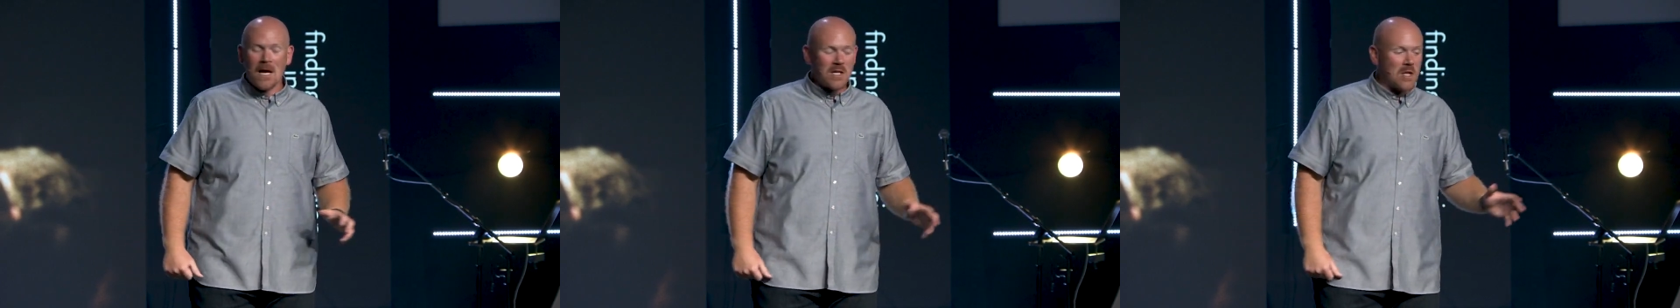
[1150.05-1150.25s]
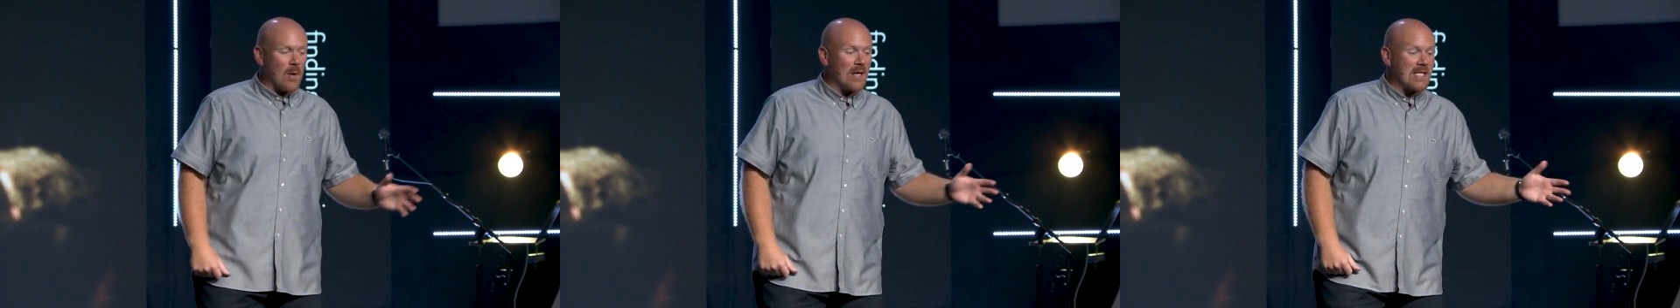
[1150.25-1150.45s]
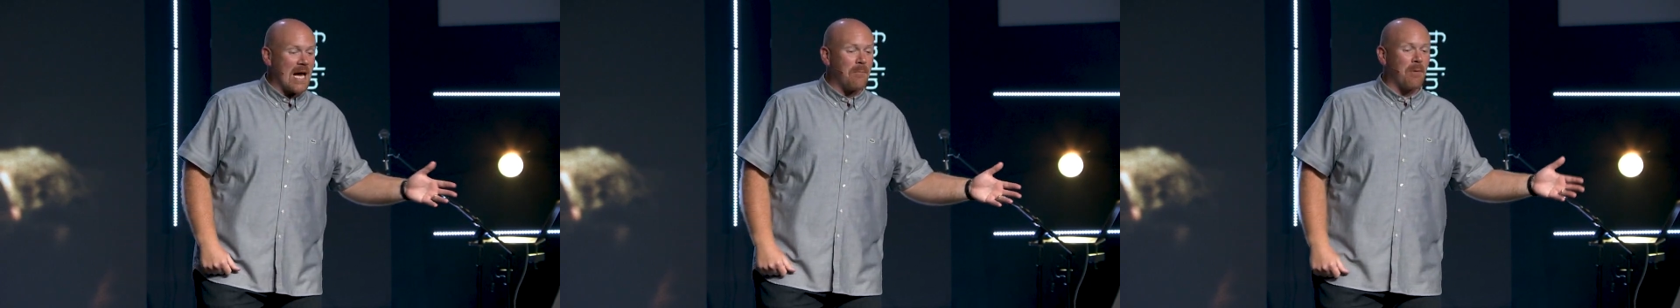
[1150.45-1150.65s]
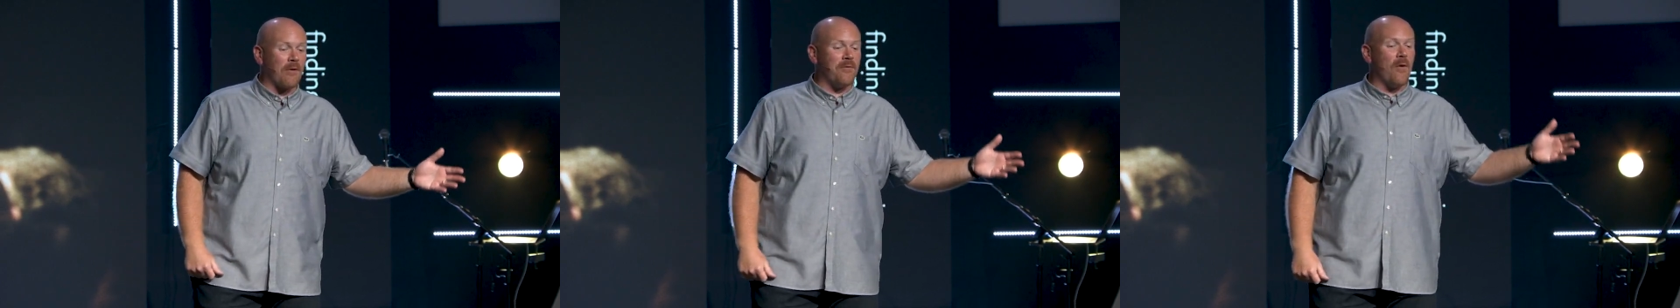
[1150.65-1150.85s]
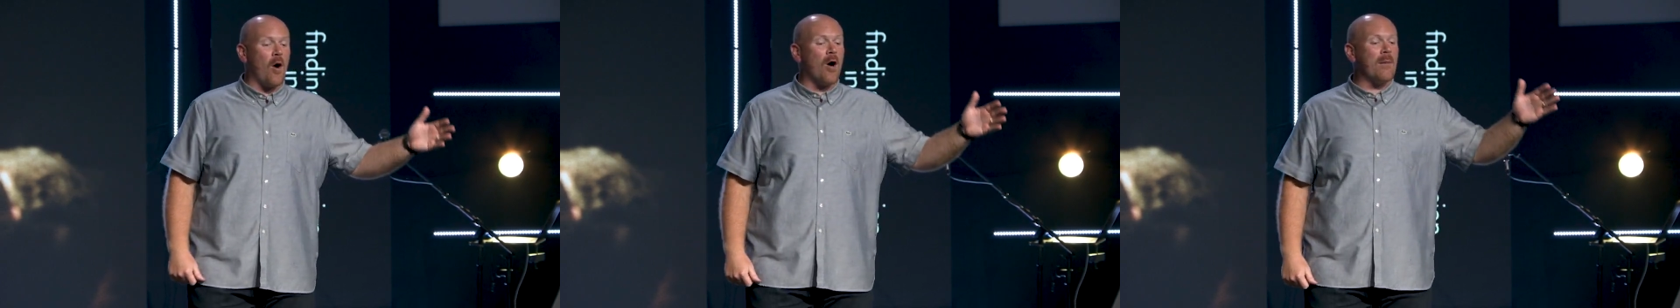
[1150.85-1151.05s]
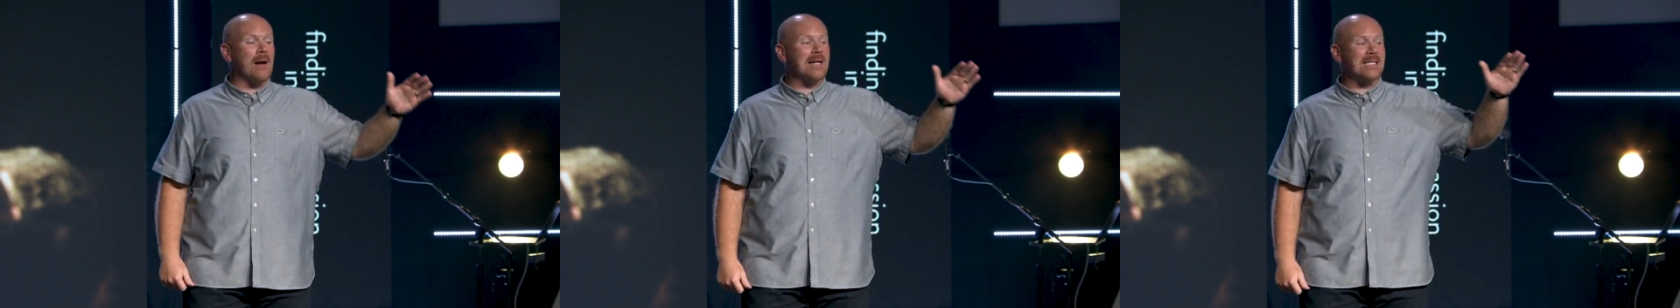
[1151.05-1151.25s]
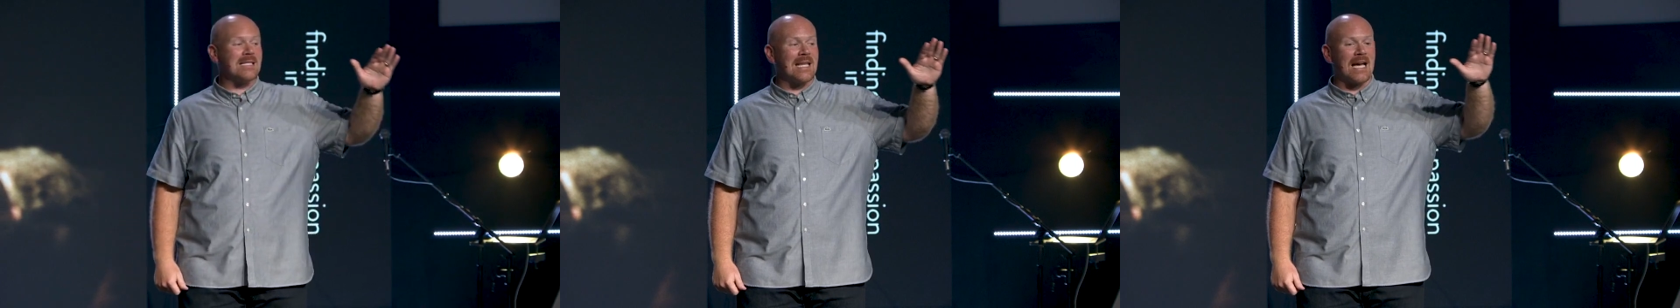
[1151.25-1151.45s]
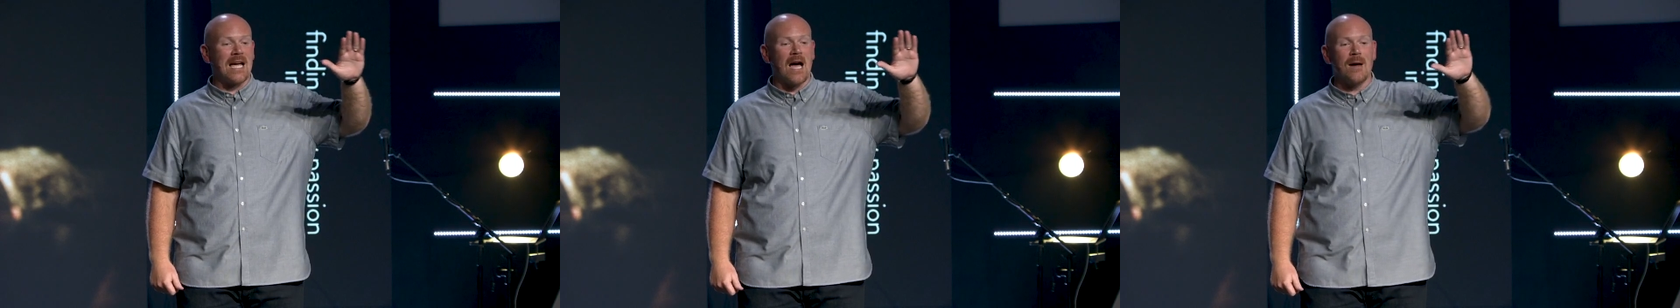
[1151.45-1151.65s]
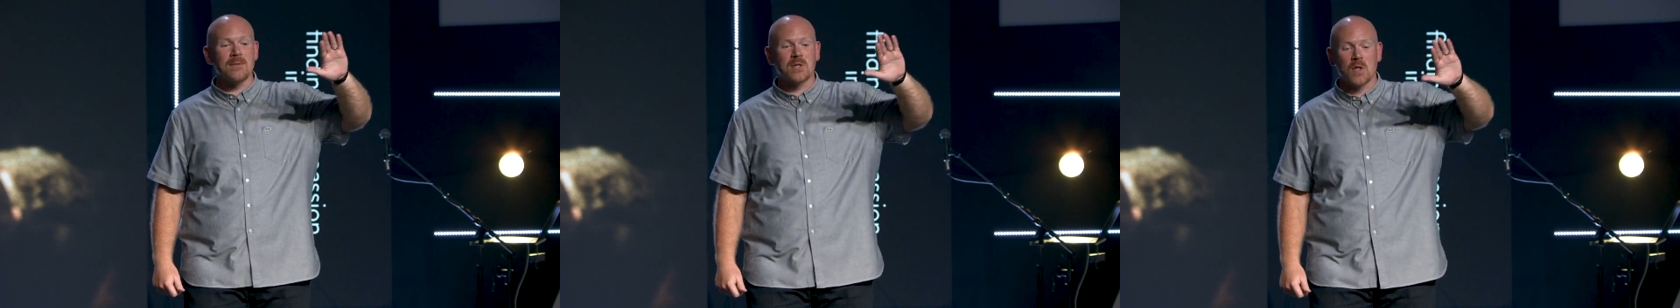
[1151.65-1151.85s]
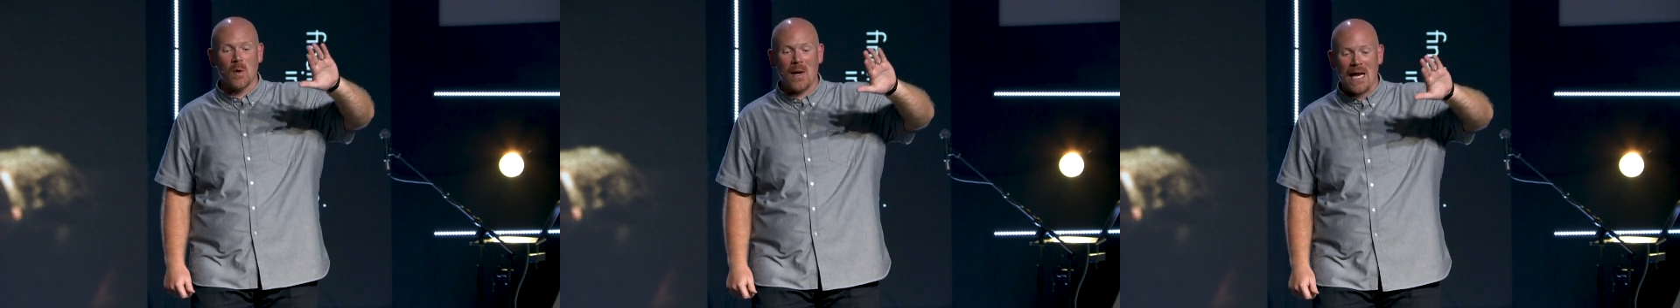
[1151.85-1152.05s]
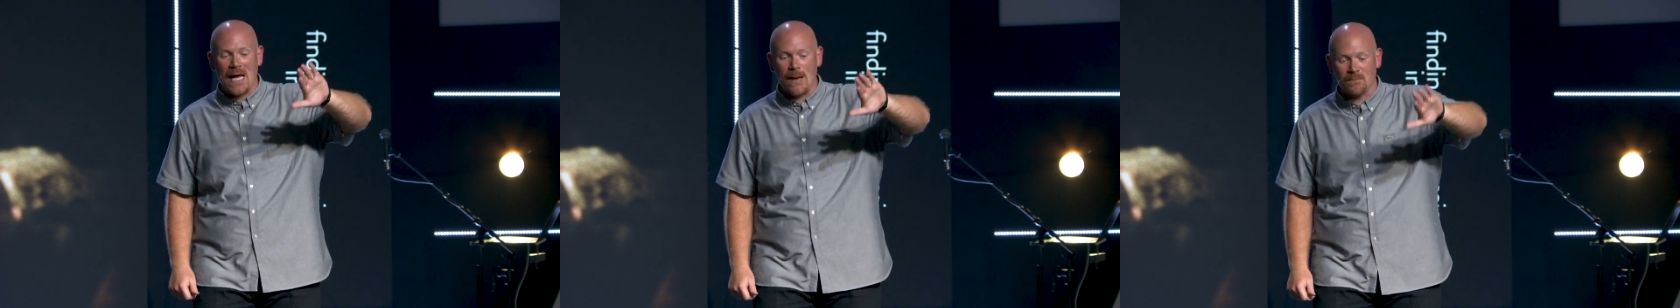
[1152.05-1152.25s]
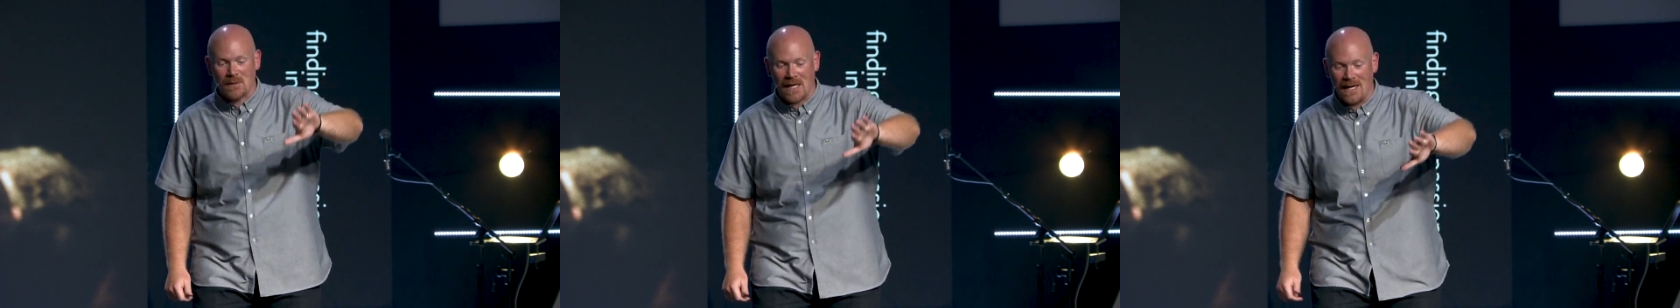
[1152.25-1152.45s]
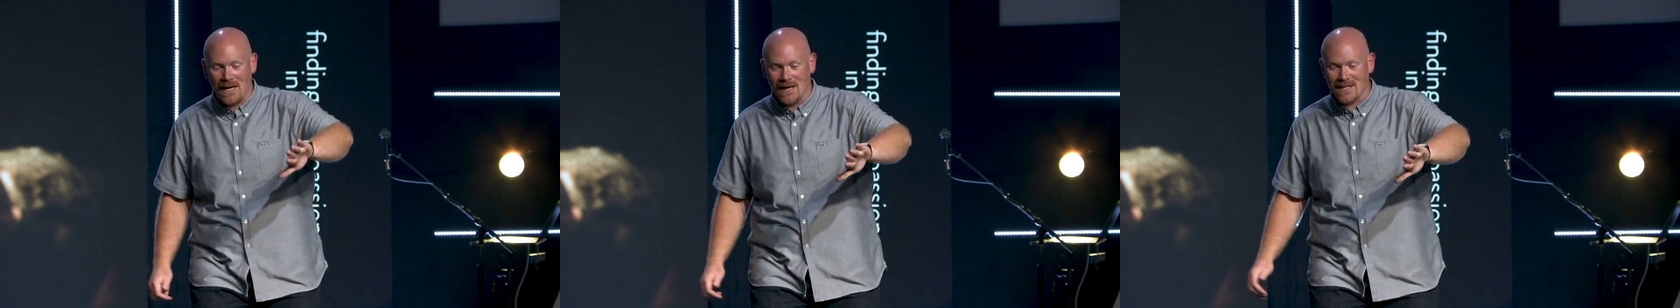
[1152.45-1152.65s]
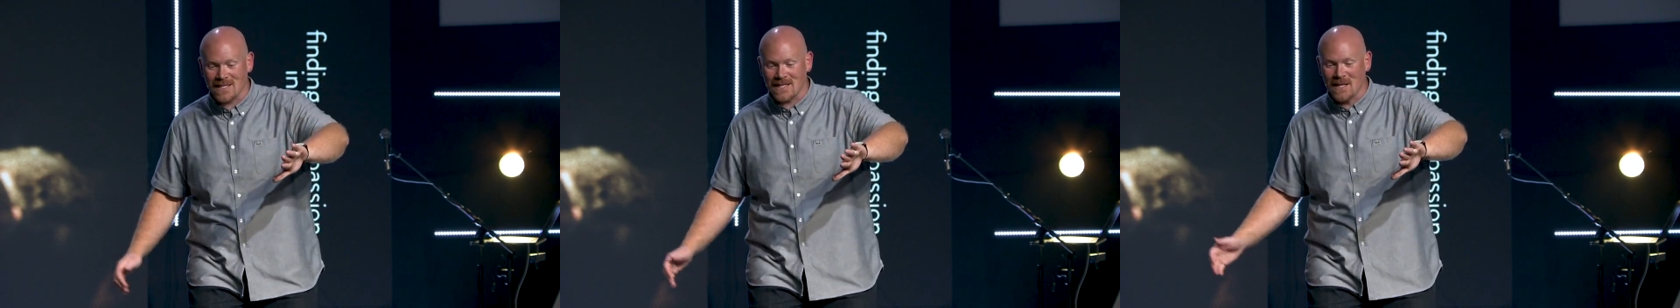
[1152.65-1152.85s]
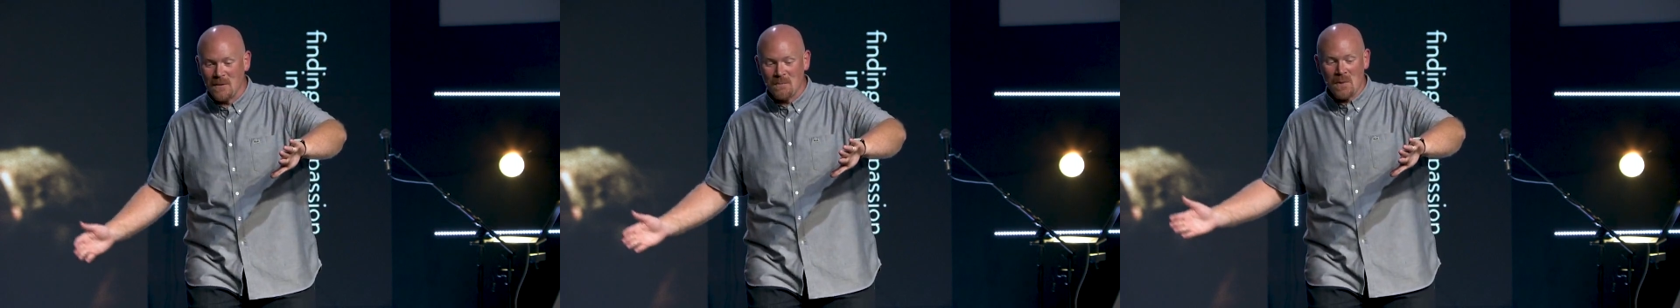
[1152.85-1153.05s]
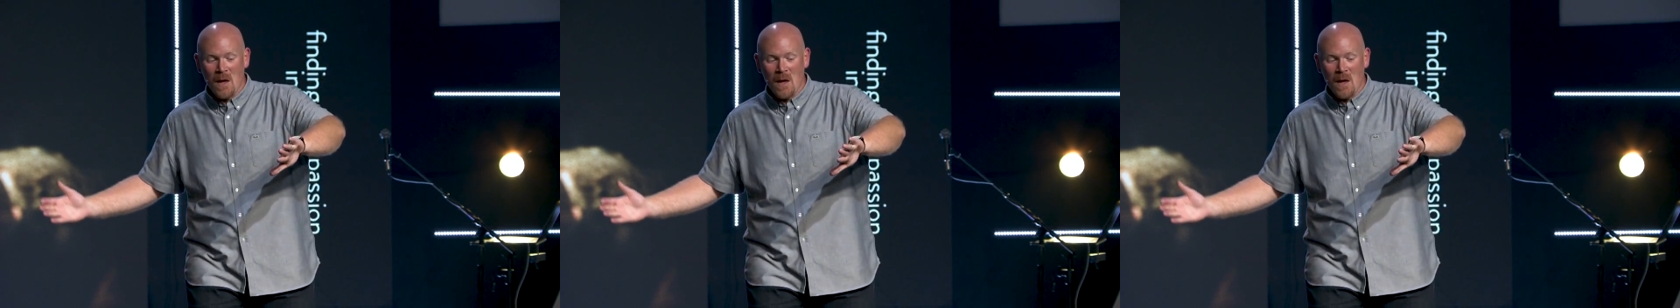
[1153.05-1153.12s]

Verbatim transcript: So it's a performance that comes to an emptiness